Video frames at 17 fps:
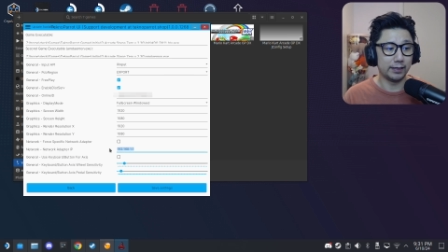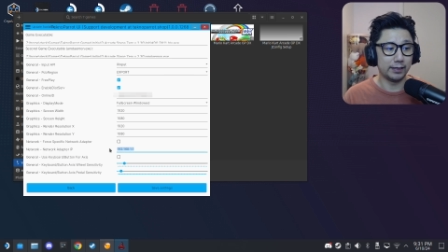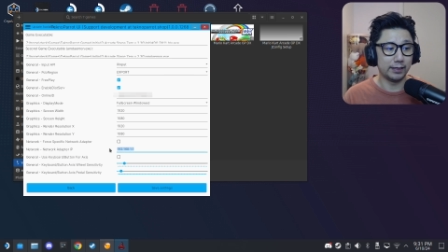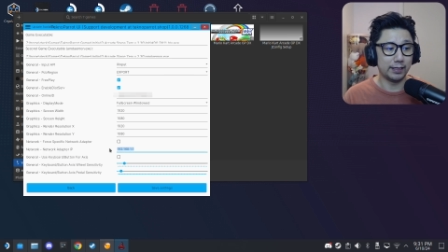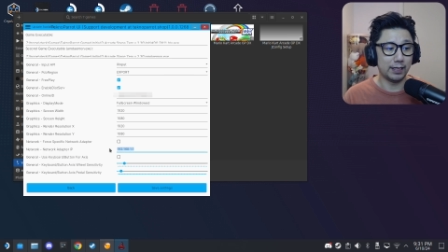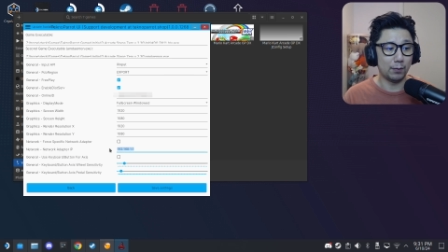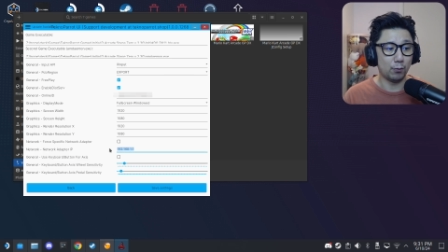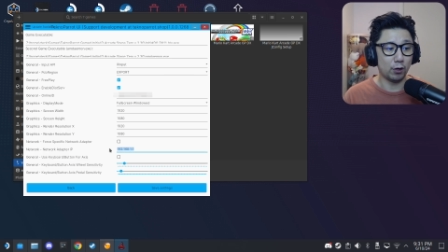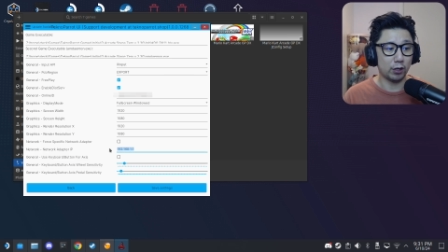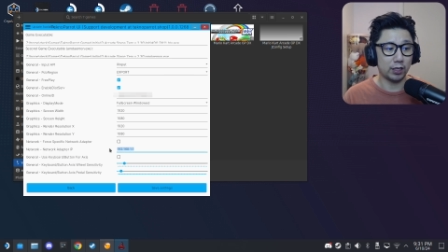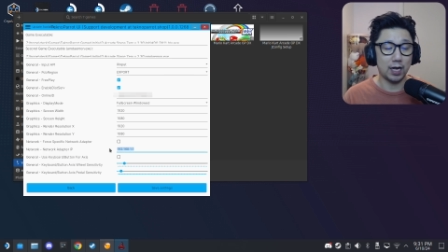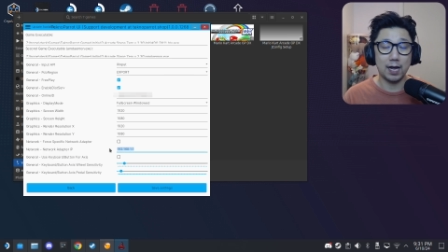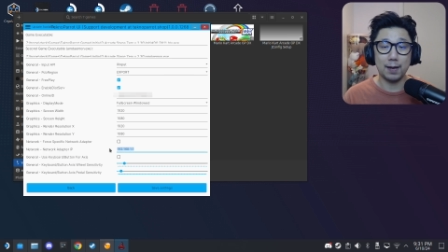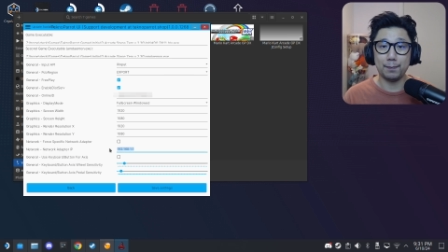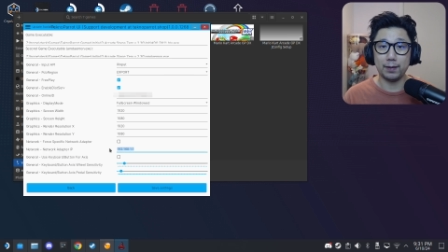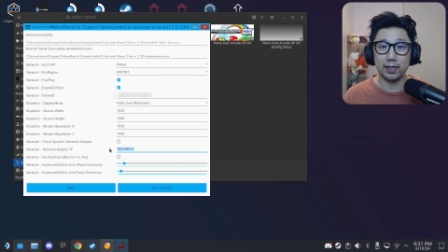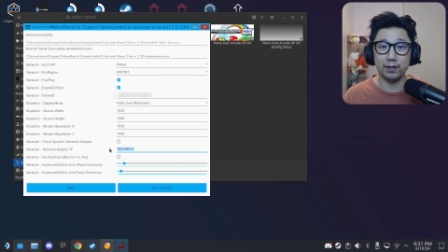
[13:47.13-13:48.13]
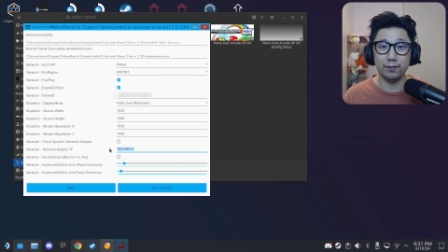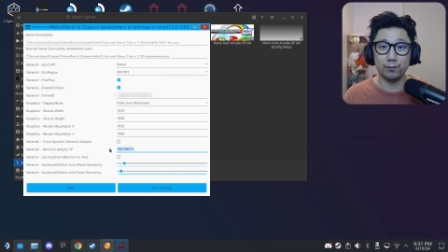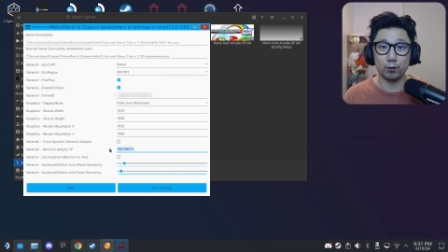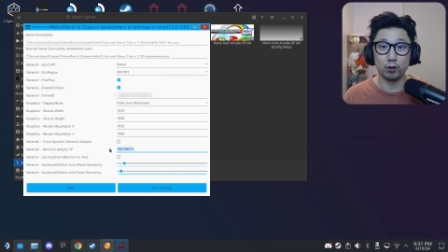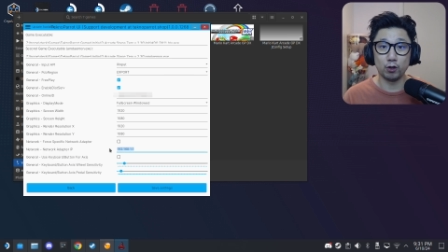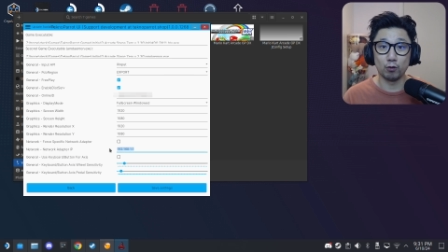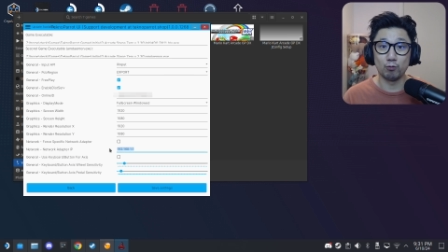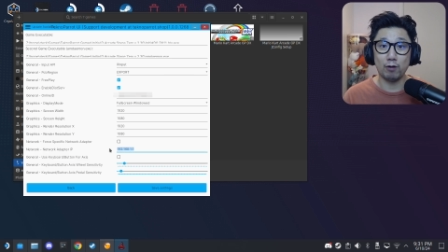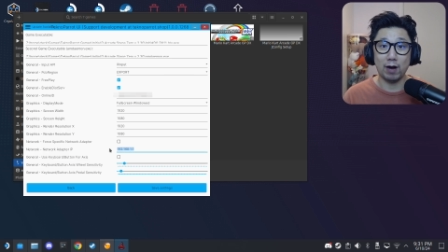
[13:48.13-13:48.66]
network IP for
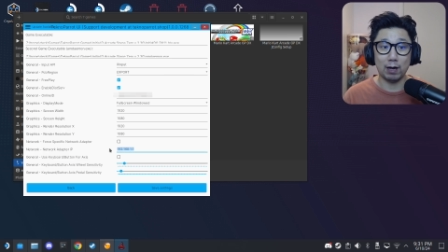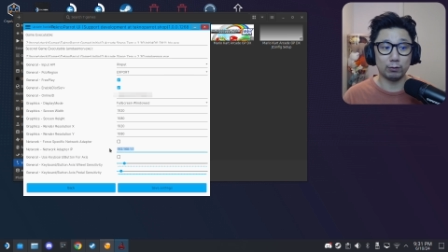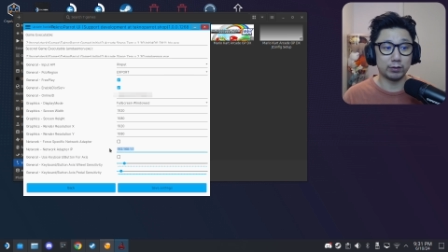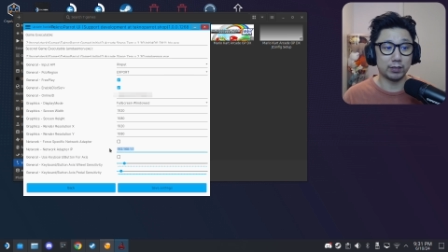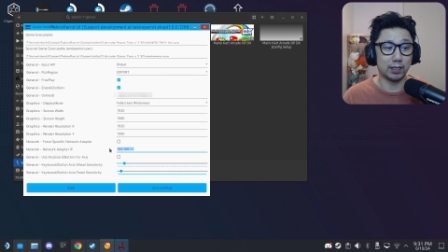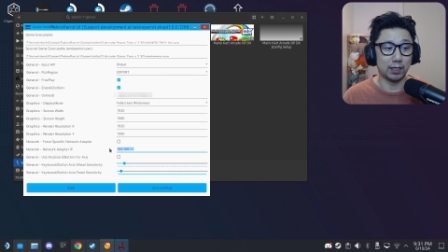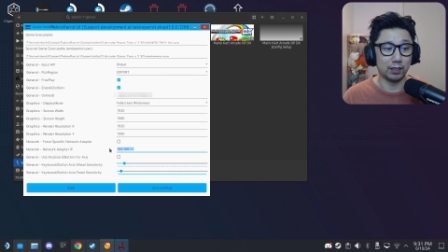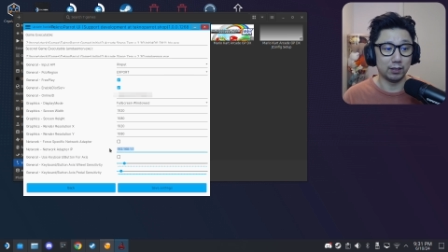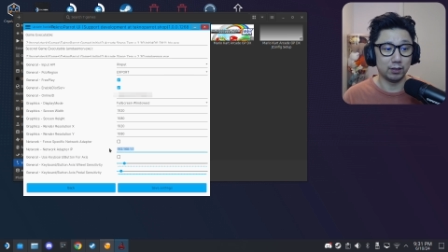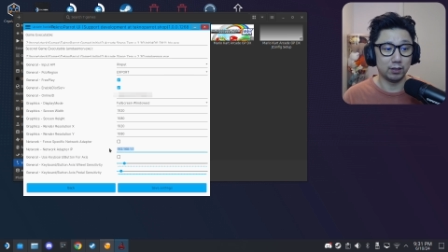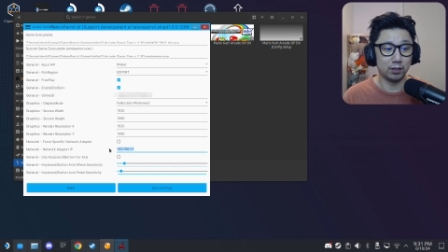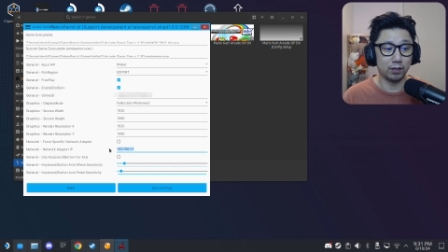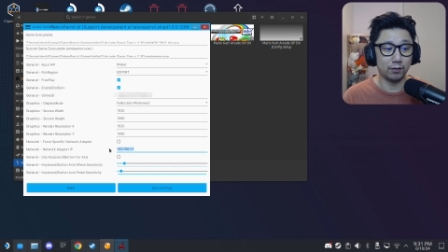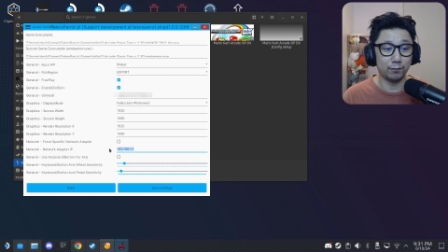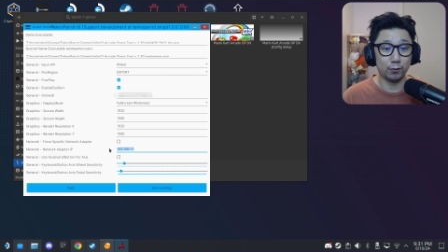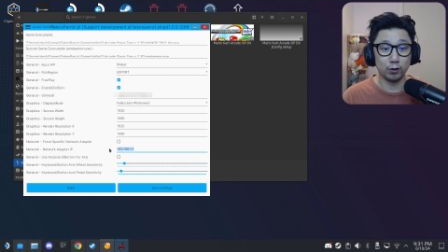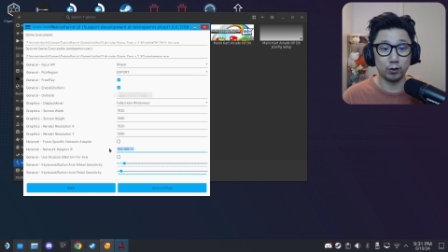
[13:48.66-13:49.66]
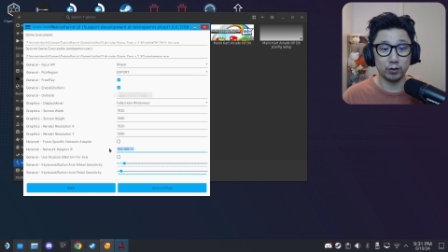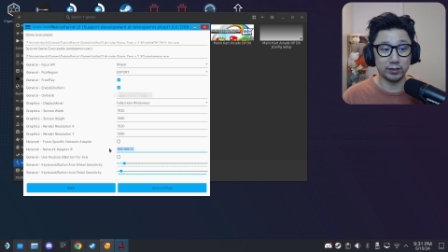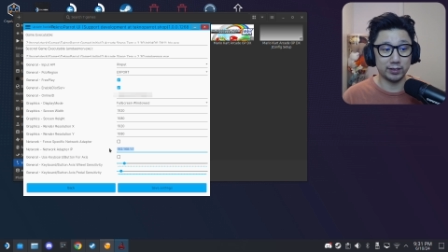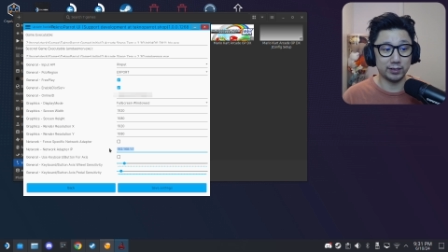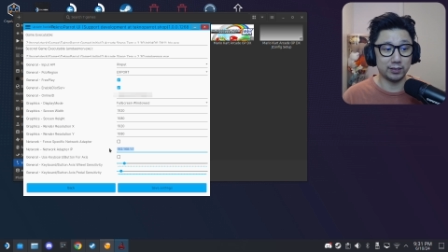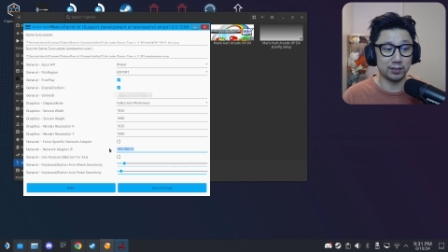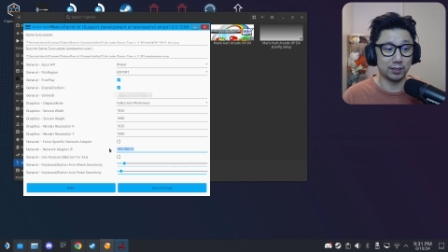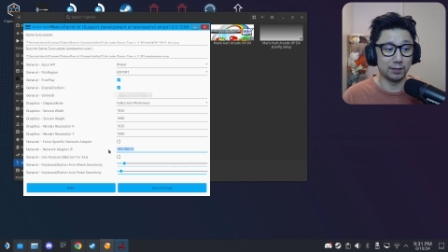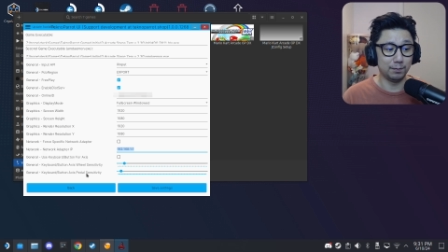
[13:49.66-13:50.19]
your router, not for your
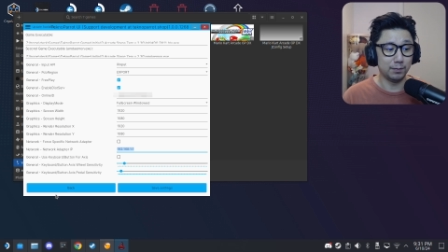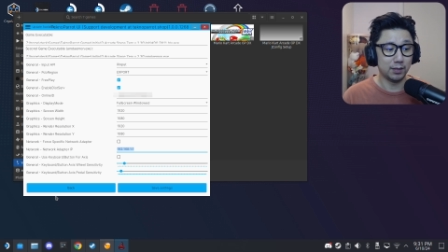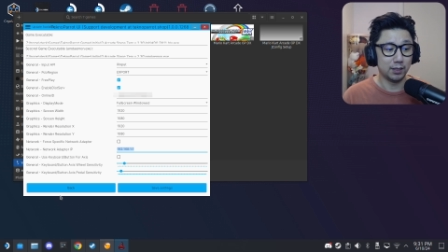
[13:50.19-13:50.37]
system.